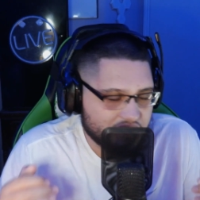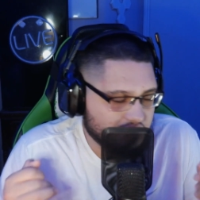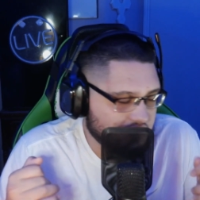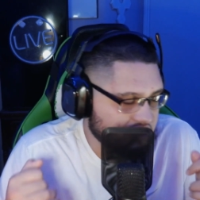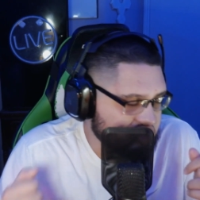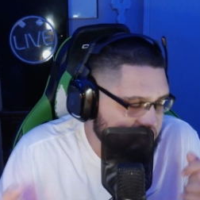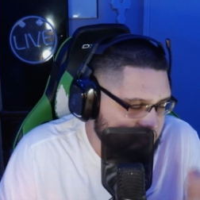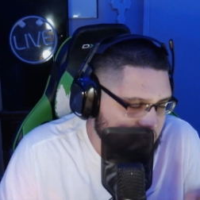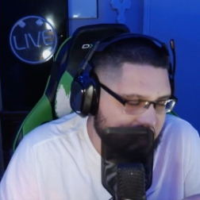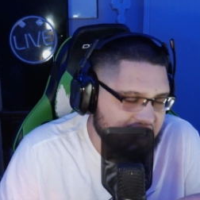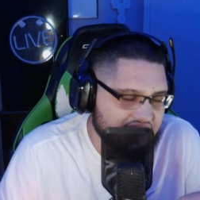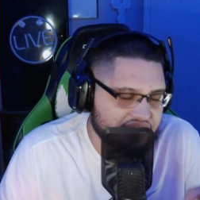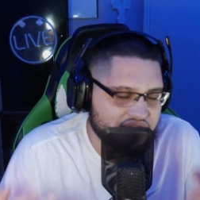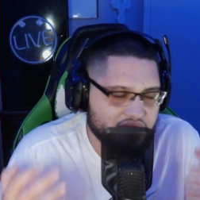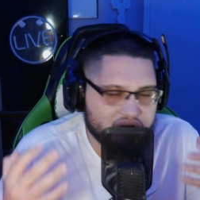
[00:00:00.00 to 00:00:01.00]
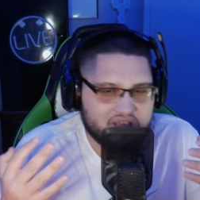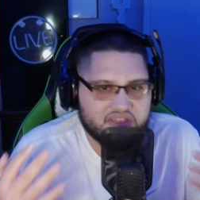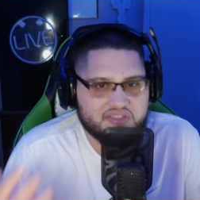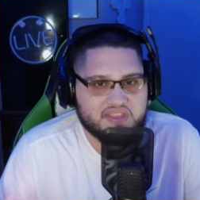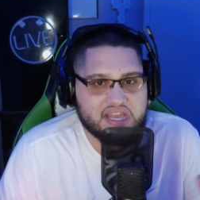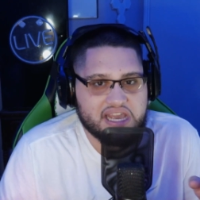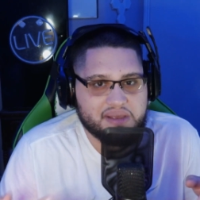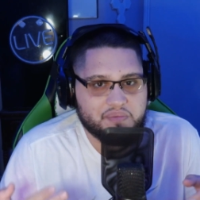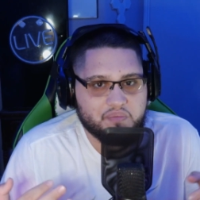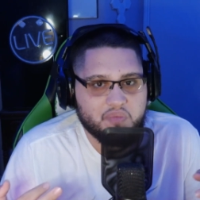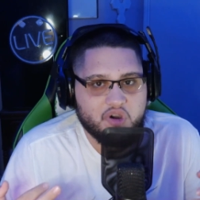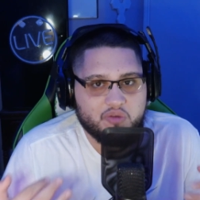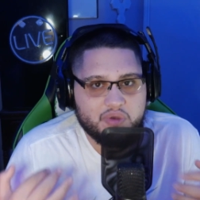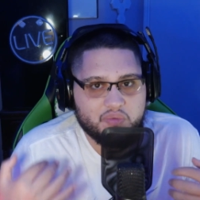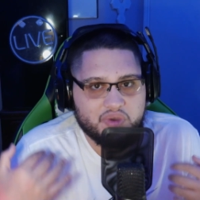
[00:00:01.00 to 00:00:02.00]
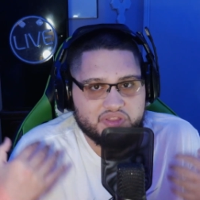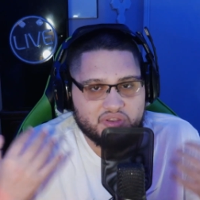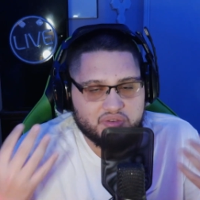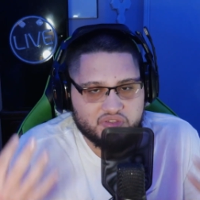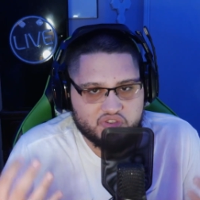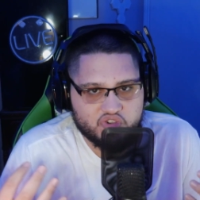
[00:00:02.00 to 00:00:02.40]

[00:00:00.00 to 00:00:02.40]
which is why there is that moment where there's